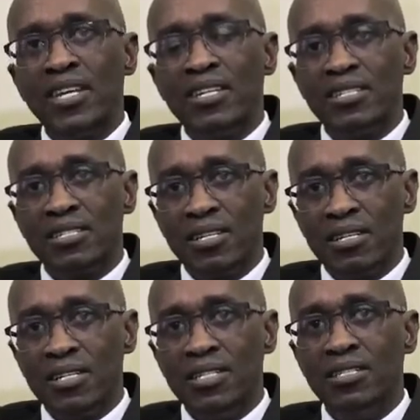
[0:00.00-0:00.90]
The
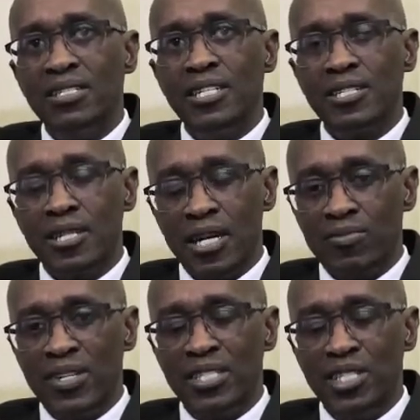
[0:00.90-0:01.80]
second
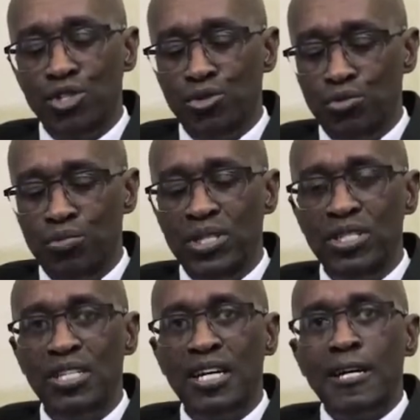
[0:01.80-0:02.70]
advantage would
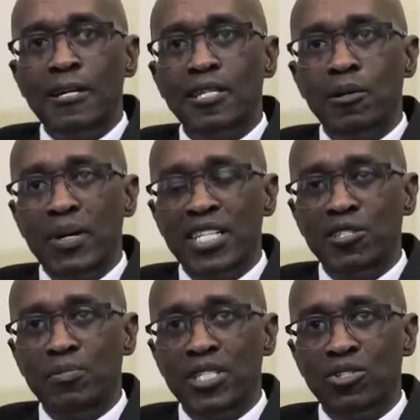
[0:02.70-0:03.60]
be the
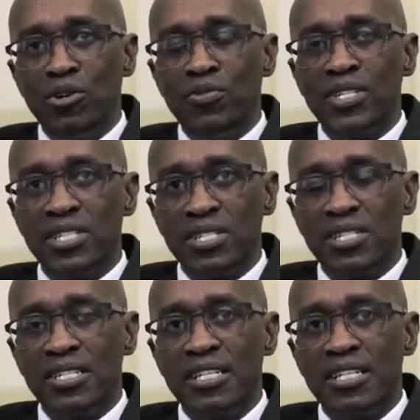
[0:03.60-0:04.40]
management of risk.